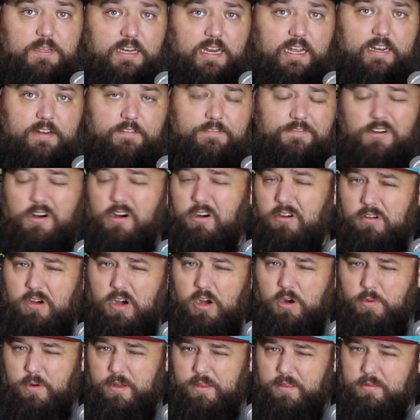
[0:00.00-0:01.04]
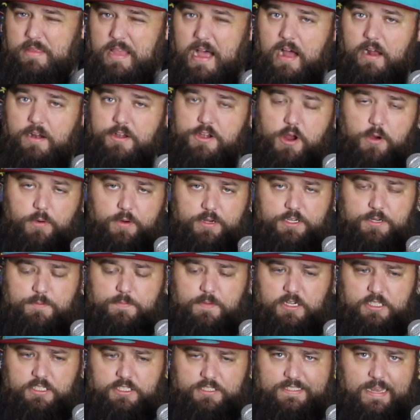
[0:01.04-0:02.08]
I can follow along with, not knowing too
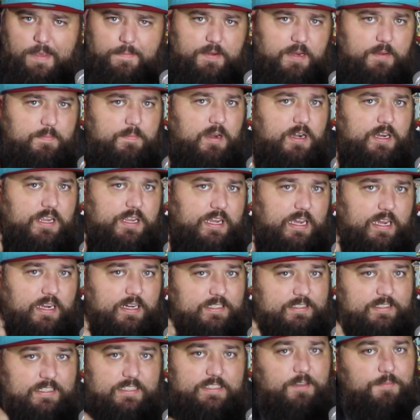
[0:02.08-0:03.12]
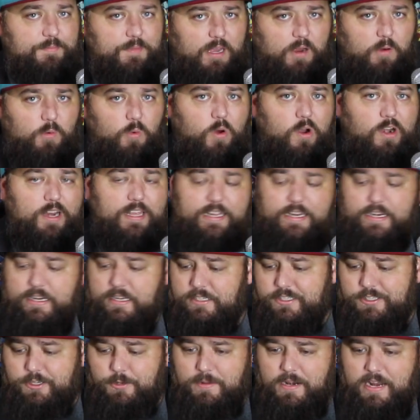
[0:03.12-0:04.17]
much of Stabbity Bunny yet, because that's something I want to get
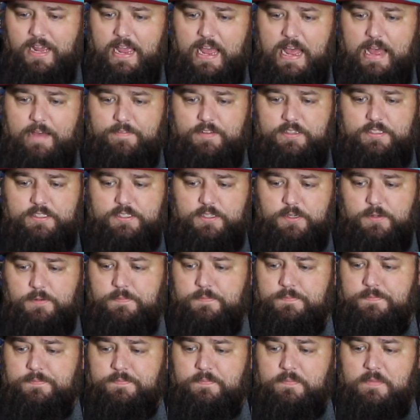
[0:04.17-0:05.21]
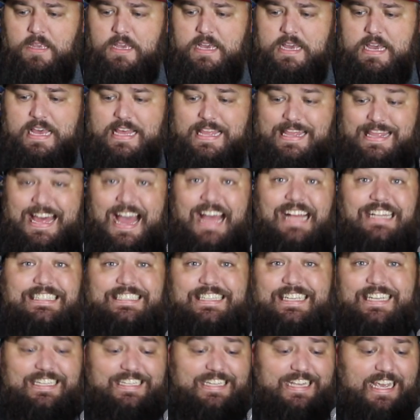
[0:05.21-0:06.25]
into, but I haven't. So that's
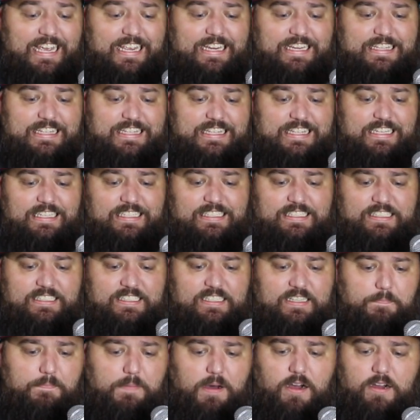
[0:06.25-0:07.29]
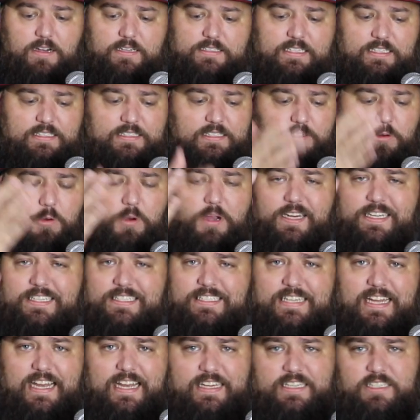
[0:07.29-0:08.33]
it, gang. This is the box. That's quite a
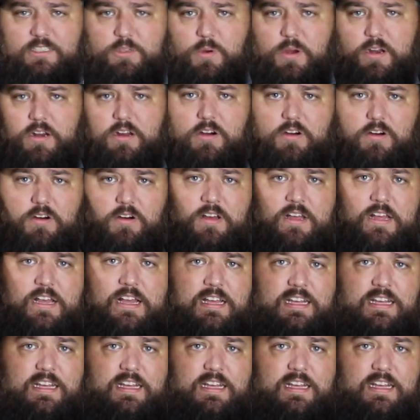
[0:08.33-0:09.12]
stack. It's quite a haul.